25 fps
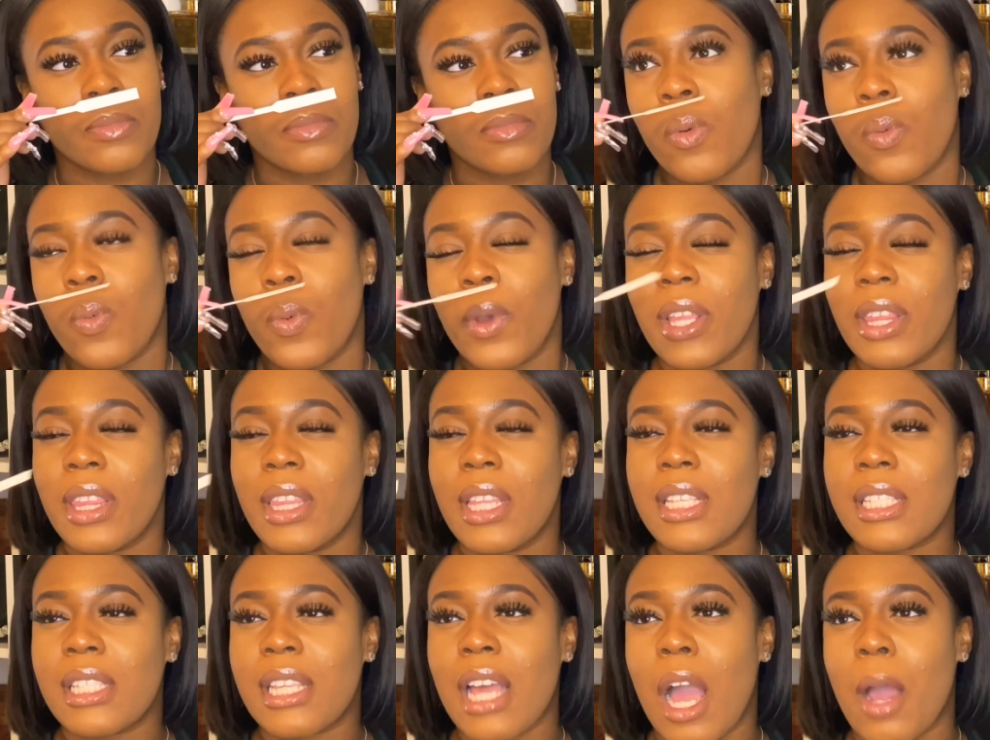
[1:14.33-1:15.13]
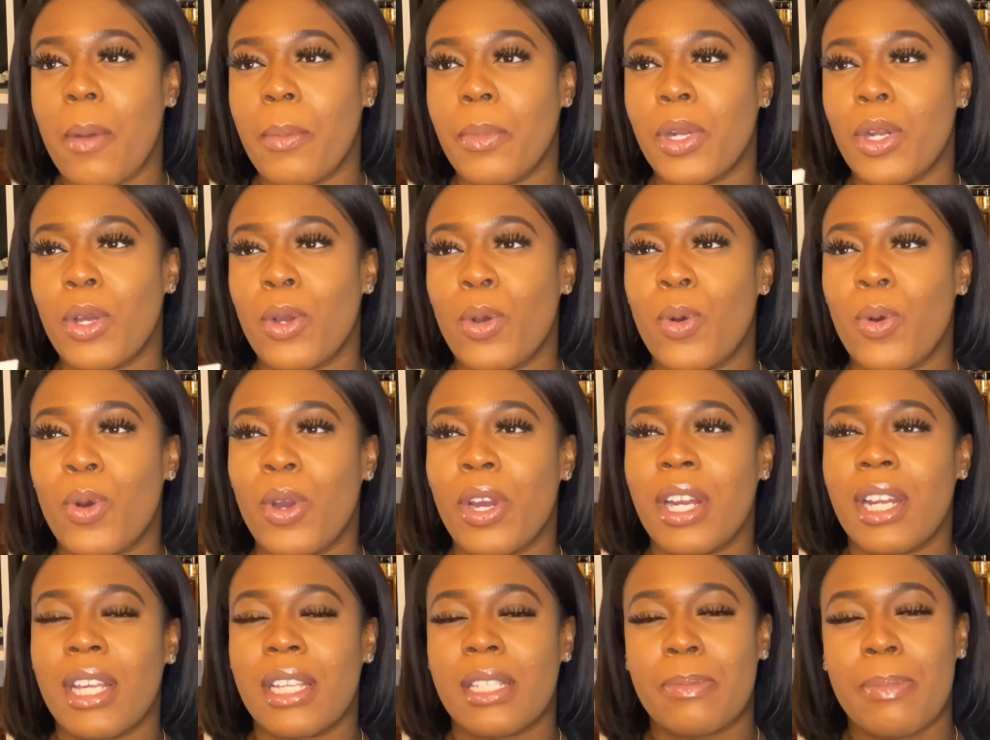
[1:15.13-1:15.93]
With this almond
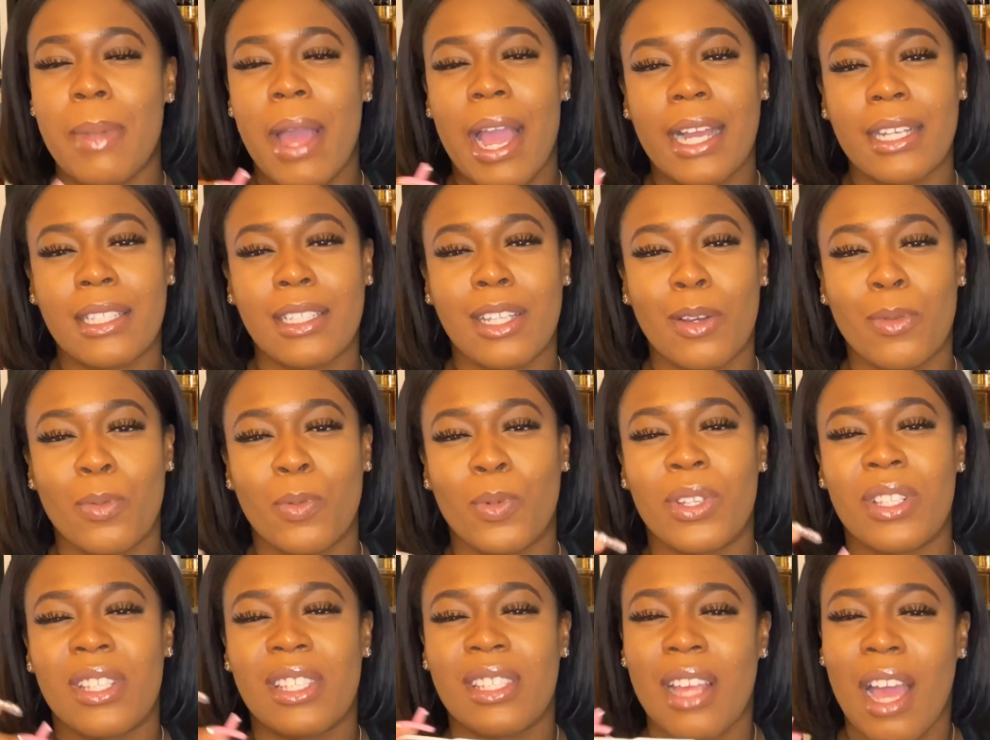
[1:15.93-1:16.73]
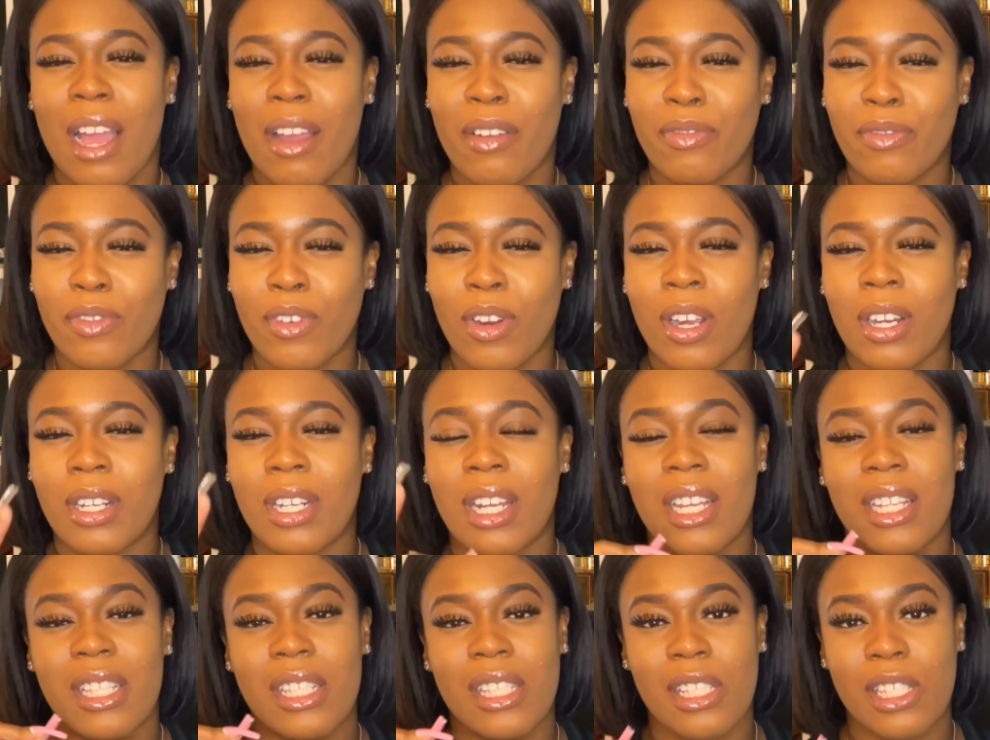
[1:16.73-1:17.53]
accord, it's backed up with saffron
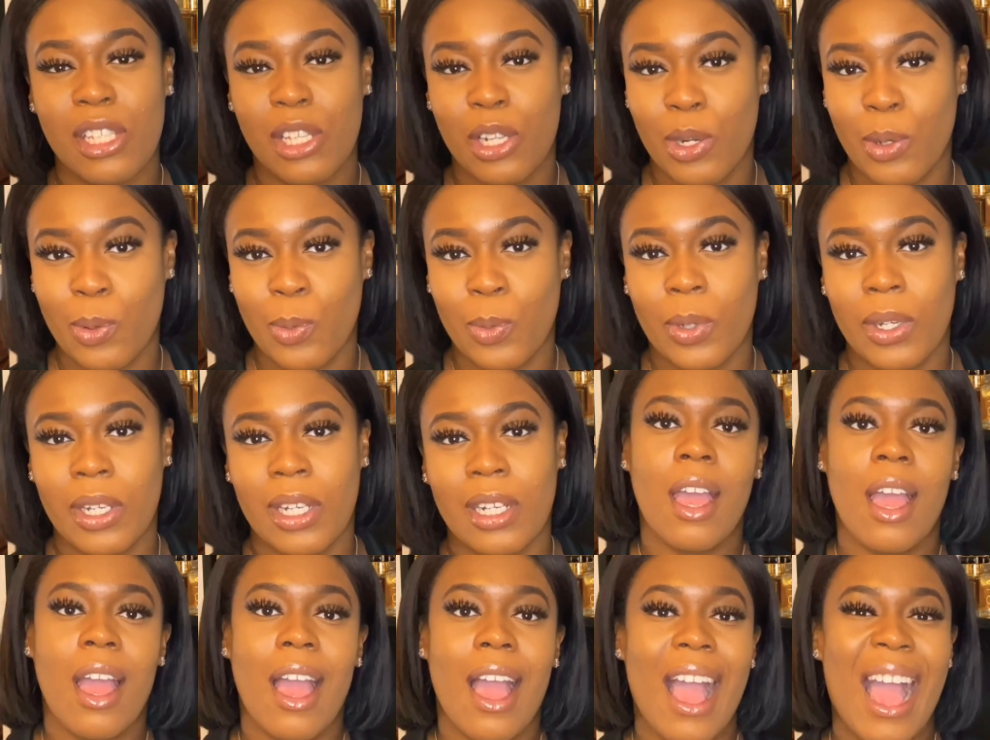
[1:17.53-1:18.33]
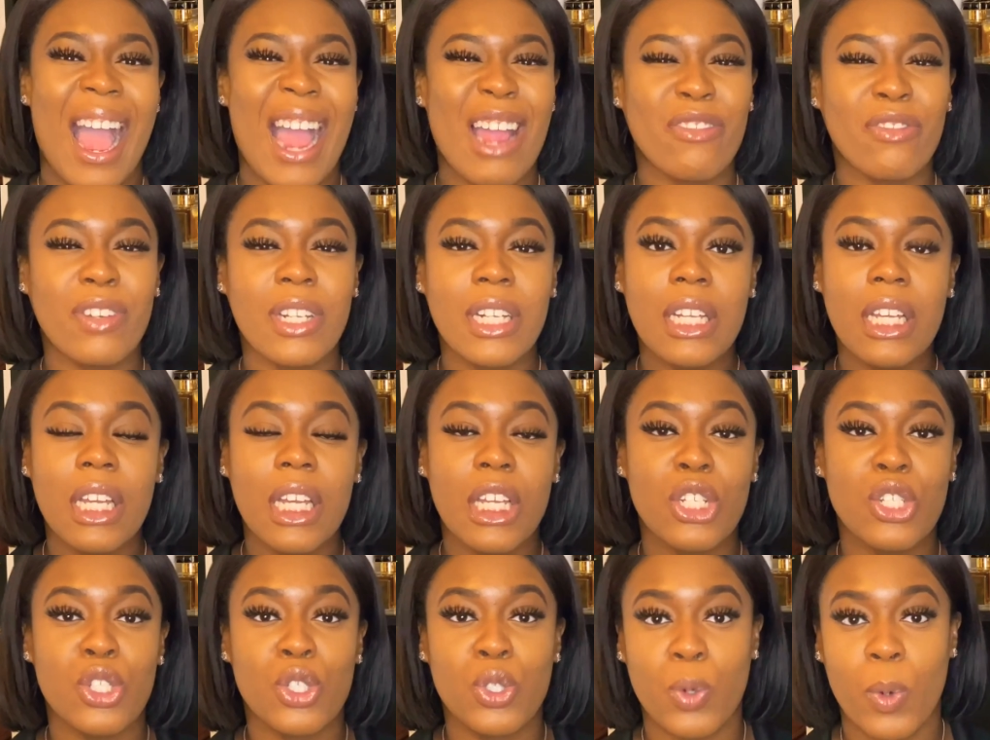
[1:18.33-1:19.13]
and cedarwood. I really
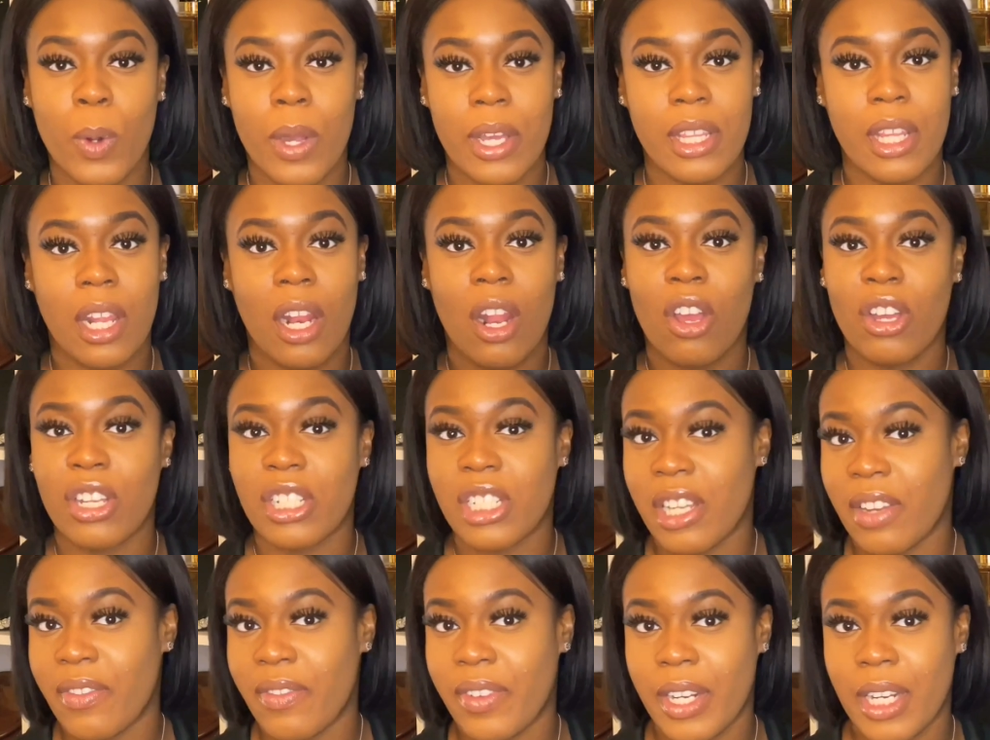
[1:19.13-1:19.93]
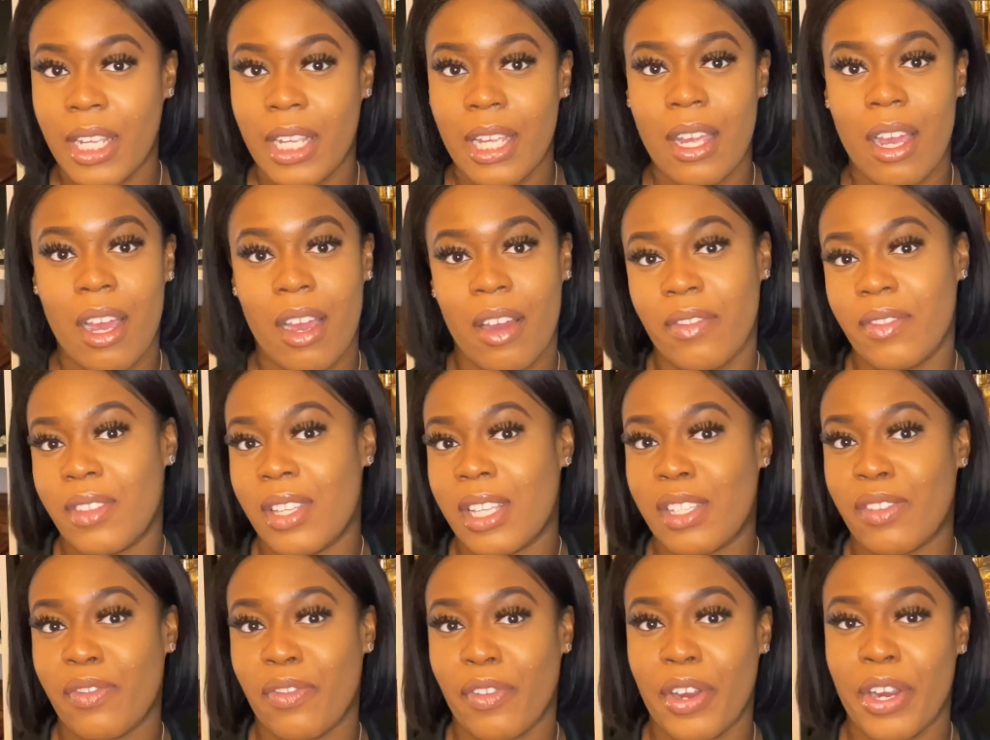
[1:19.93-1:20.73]
enjoy the longevity of
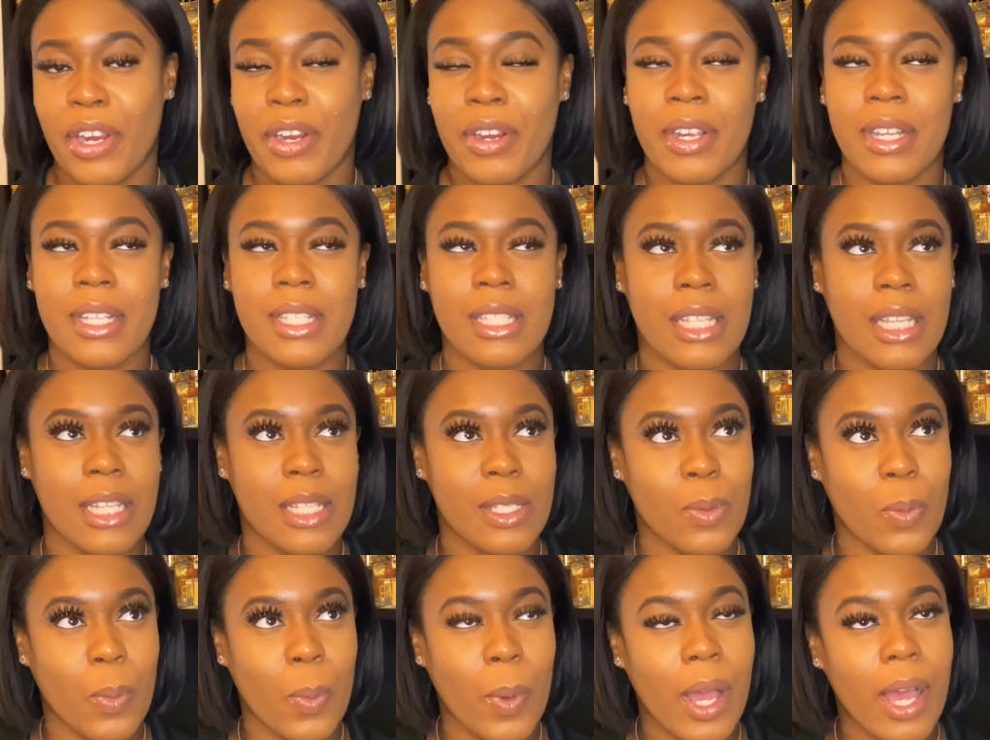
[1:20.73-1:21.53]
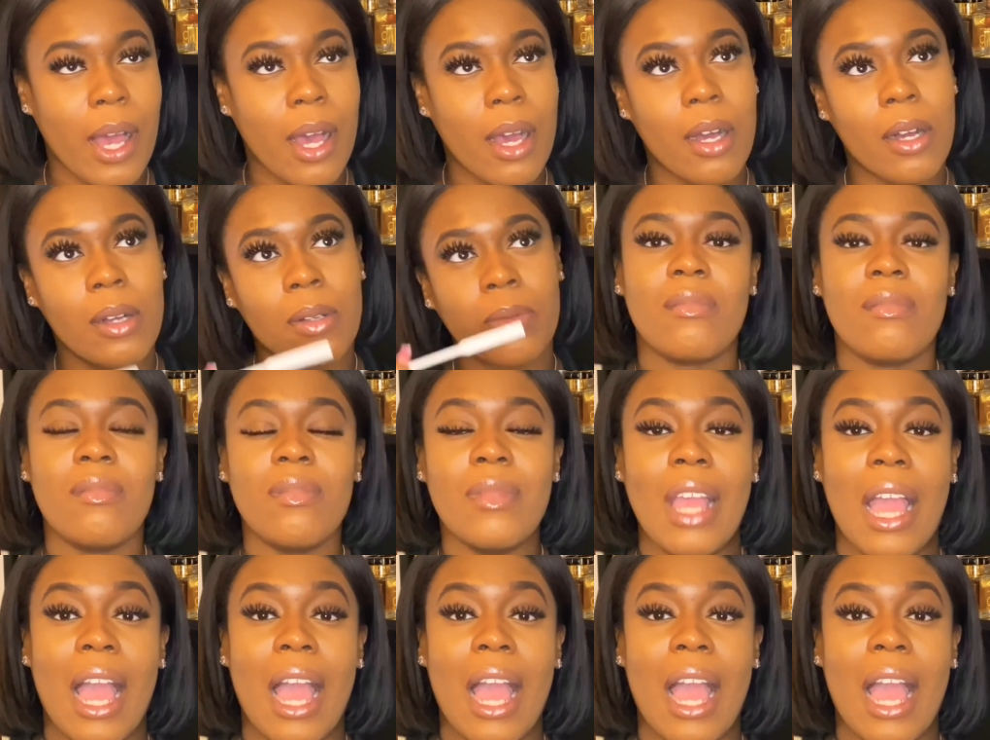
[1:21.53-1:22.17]
this fragrance as well.